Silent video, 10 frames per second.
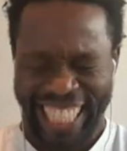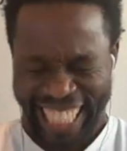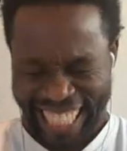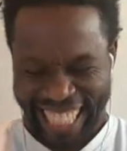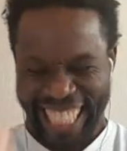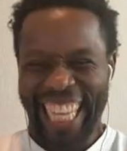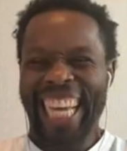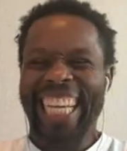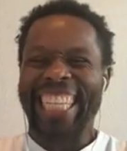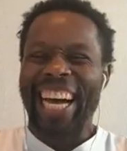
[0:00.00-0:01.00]

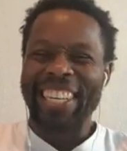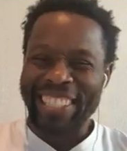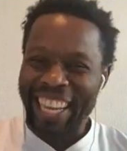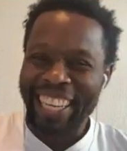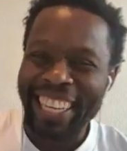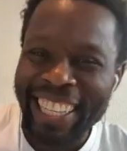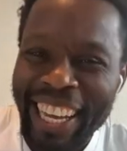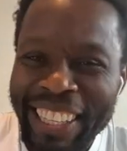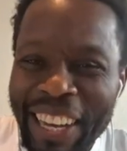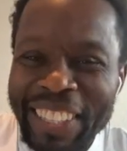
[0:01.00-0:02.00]
that was like that,
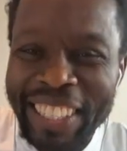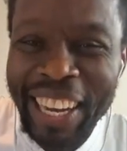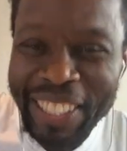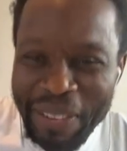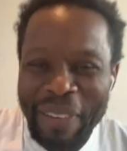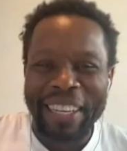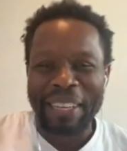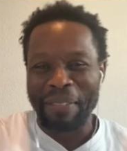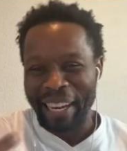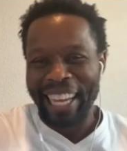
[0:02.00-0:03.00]
that was that was
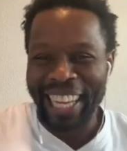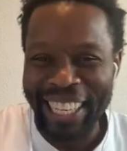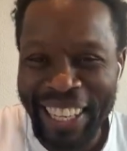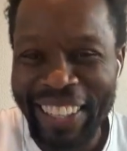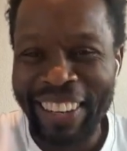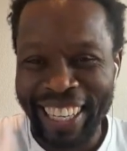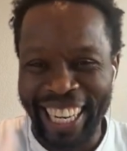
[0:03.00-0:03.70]
amazing. I'm glad I know you